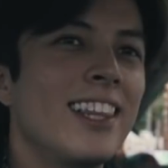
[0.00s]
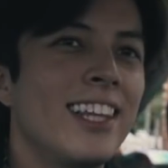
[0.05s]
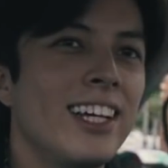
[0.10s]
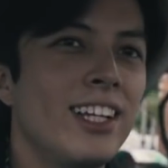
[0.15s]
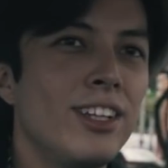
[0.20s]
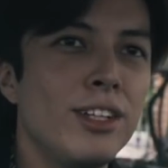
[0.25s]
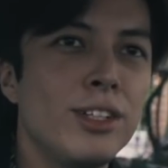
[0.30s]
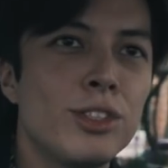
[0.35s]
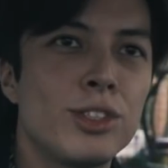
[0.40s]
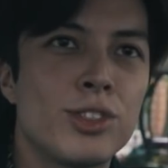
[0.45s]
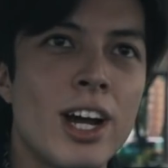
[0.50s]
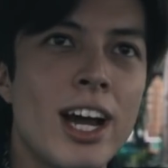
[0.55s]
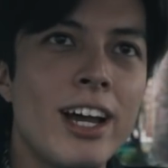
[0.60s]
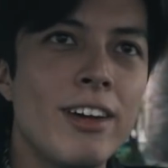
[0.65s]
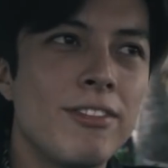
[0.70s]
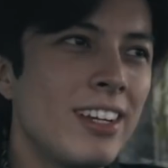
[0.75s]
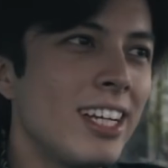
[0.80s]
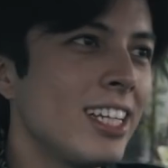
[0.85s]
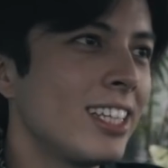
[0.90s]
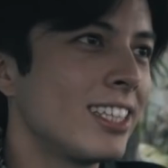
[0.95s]
little
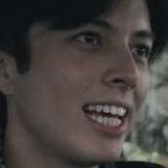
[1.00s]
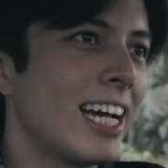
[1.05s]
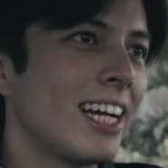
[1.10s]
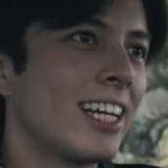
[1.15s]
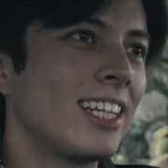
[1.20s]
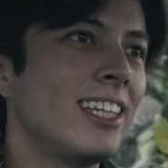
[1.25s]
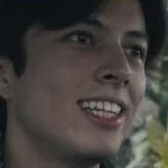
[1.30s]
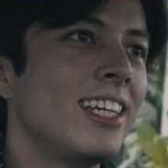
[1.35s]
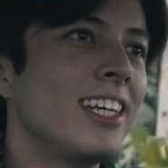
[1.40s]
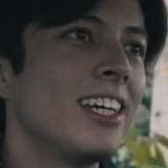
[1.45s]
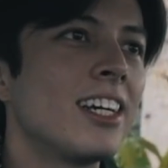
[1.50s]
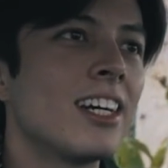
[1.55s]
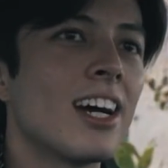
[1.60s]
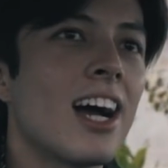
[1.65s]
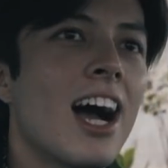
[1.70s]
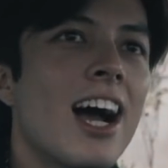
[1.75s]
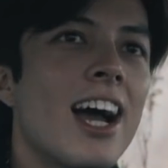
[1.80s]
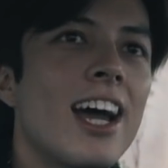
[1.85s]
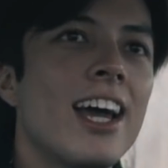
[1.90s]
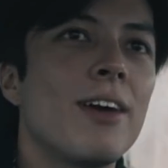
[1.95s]
driving technique
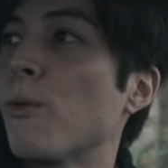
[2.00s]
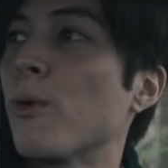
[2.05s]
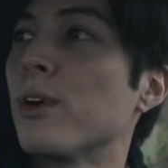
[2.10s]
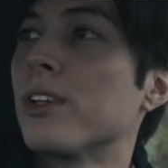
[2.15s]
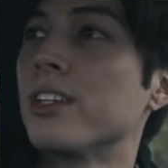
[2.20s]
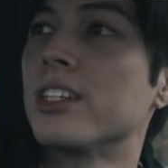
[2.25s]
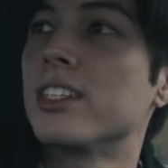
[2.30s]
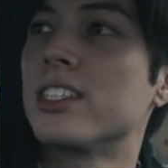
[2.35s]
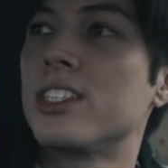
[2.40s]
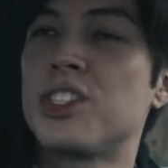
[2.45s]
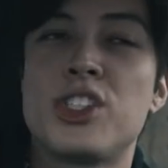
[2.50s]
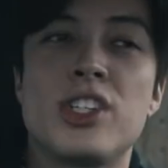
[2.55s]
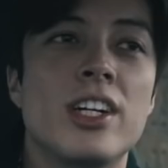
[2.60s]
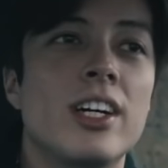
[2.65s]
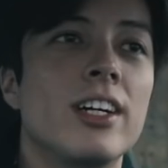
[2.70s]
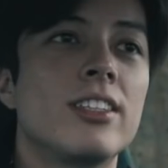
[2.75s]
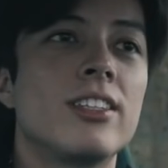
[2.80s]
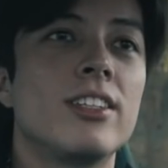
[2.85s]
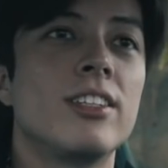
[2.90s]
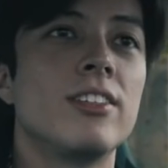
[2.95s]
I want to
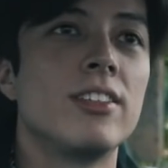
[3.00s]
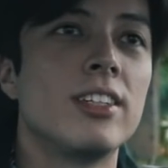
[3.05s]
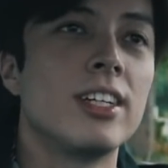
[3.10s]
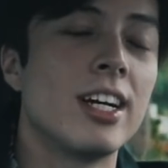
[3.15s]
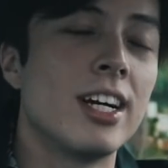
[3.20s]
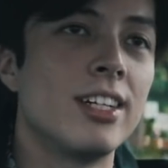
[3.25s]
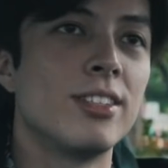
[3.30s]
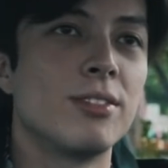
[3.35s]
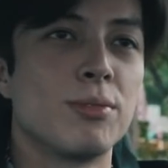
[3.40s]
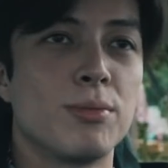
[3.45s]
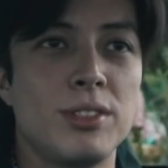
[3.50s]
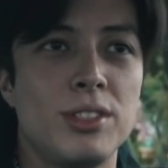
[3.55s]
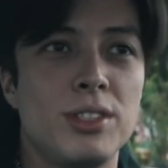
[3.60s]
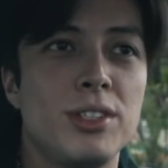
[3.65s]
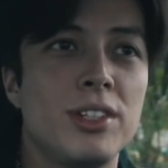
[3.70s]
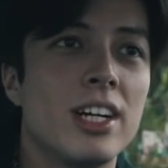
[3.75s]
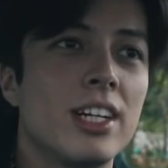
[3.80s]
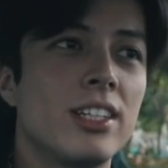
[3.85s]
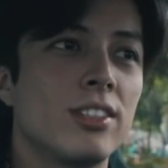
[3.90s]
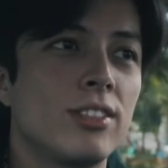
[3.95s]
share to you guys: when
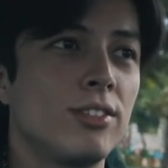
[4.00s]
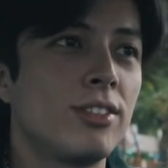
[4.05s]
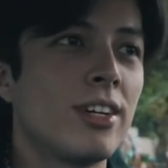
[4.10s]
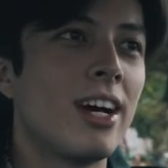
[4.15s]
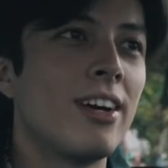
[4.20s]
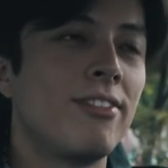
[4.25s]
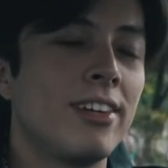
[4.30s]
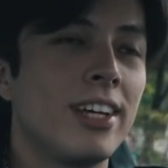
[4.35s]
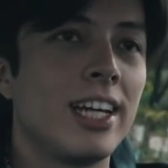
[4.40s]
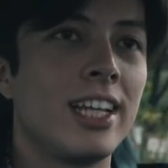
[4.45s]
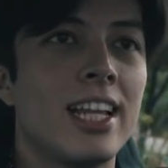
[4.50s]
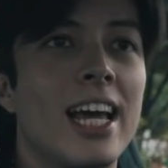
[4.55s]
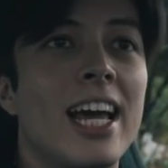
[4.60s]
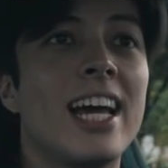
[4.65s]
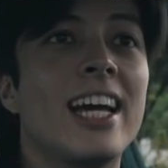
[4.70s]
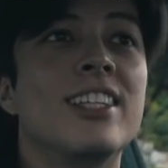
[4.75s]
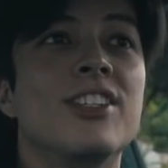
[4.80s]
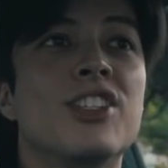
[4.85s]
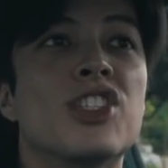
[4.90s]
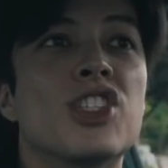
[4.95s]
you guys are driving in
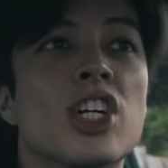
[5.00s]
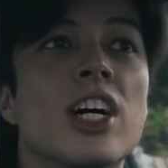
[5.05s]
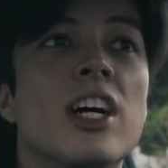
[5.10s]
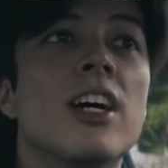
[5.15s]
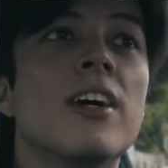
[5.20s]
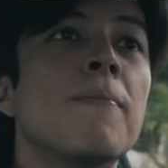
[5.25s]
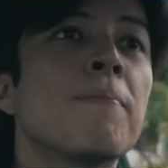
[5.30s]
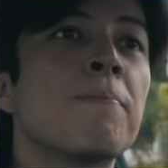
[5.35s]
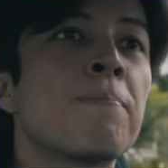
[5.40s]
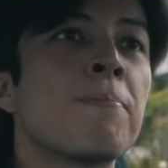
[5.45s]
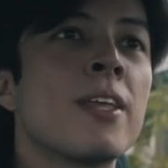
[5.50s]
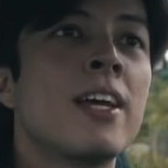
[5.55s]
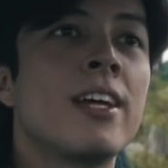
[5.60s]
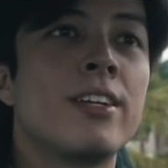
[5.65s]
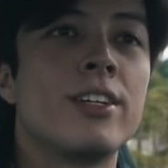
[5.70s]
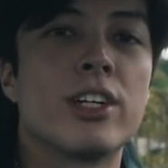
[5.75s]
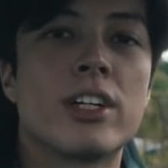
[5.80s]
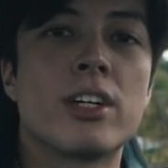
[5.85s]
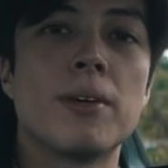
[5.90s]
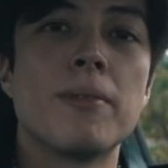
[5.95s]
EDSA,
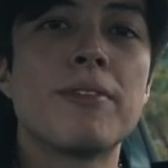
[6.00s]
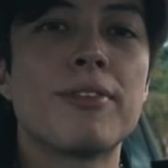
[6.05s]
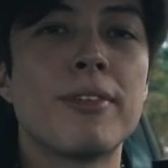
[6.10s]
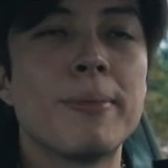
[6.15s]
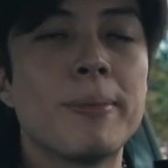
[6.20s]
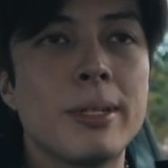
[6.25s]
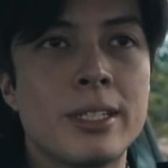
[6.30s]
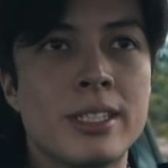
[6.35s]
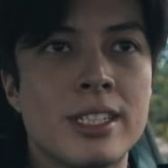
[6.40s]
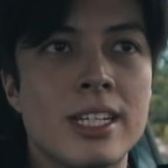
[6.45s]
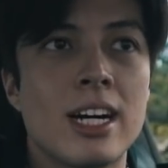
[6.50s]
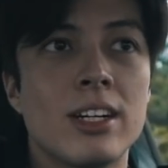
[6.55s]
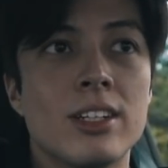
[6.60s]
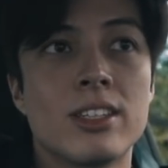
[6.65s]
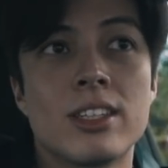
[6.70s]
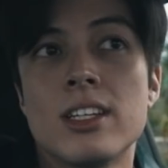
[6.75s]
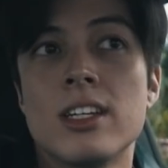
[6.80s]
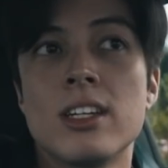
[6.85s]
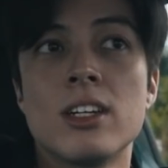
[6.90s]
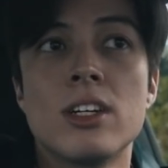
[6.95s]
you're coming from the south,
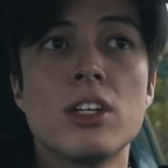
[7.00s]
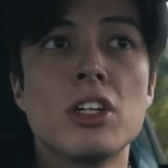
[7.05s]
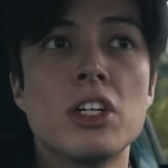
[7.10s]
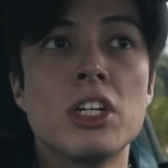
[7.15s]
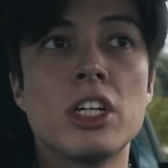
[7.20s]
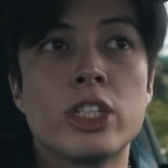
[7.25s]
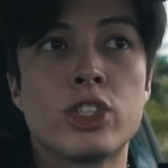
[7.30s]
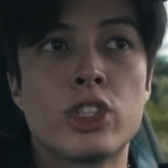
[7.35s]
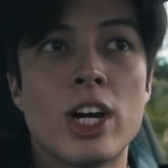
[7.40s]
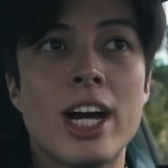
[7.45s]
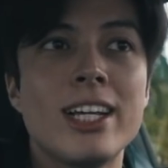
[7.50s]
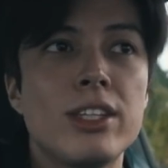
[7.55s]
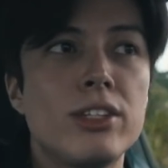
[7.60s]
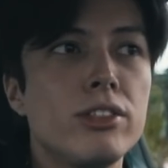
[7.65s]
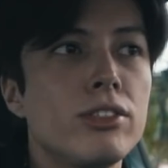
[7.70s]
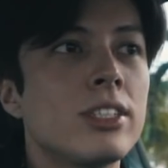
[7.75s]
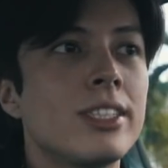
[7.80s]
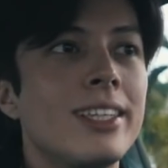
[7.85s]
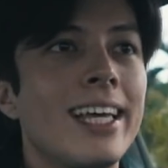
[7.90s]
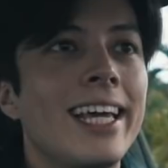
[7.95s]
try
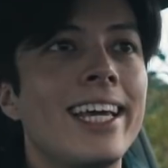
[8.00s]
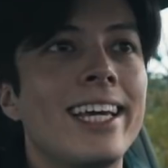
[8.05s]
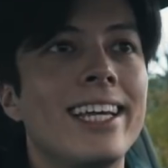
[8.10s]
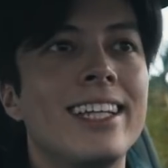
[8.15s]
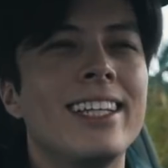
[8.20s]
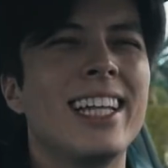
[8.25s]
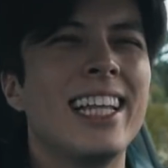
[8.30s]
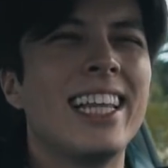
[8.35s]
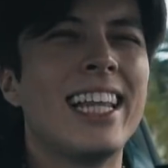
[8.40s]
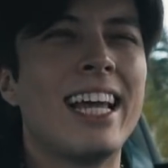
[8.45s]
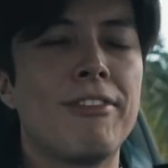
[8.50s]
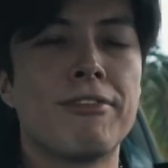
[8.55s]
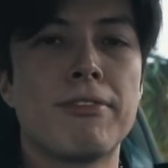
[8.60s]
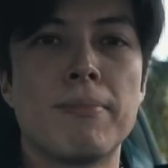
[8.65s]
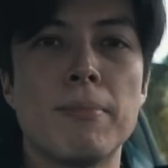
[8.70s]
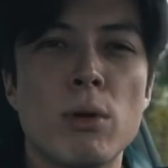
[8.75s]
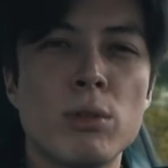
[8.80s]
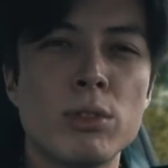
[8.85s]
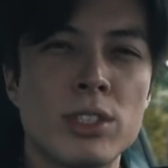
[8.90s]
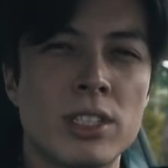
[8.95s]
to stay in the
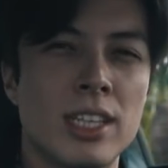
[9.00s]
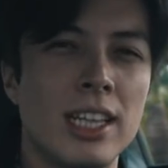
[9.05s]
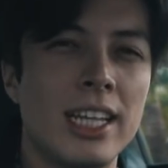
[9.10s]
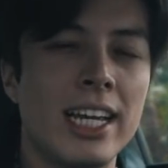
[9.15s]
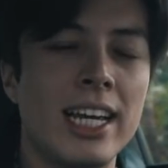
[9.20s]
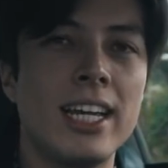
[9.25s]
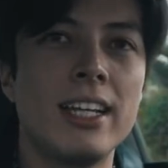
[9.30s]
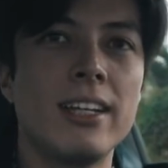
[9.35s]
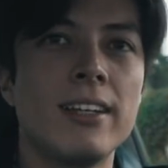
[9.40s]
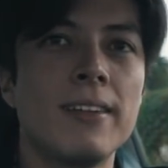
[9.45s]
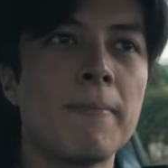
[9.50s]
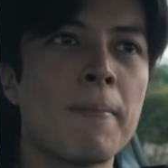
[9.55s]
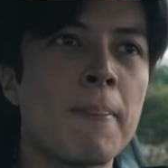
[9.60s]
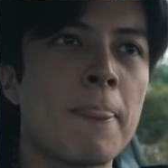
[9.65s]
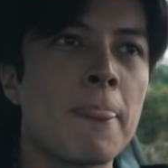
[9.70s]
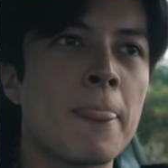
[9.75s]
leftmost lane,